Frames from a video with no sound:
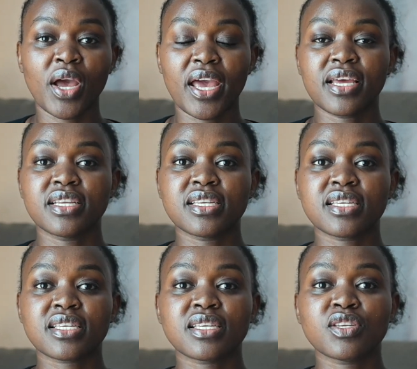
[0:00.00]

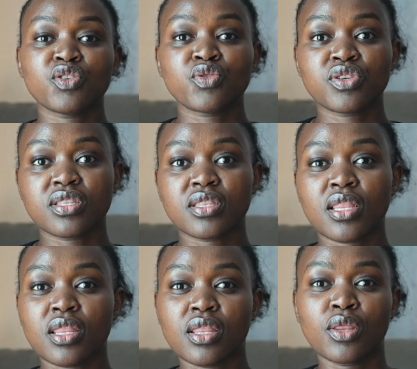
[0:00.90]
And
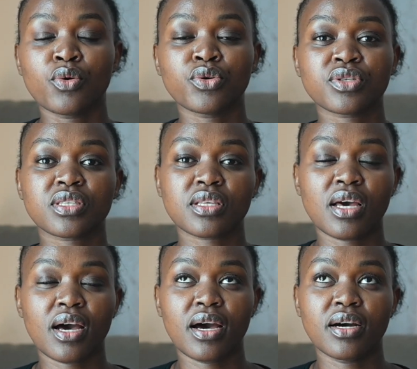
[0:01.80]
during those
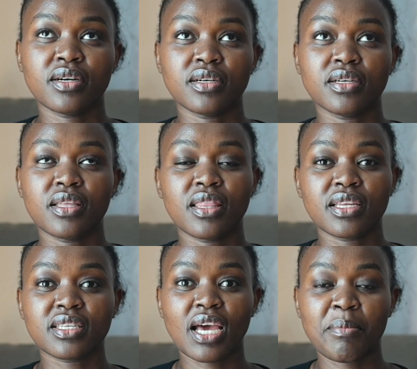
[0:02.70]

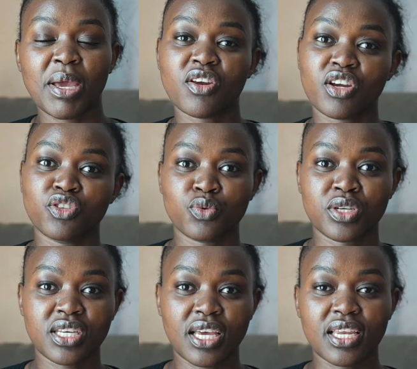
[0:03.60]
the time I
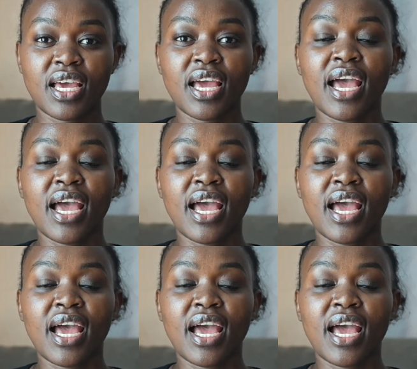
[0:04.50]
graduated,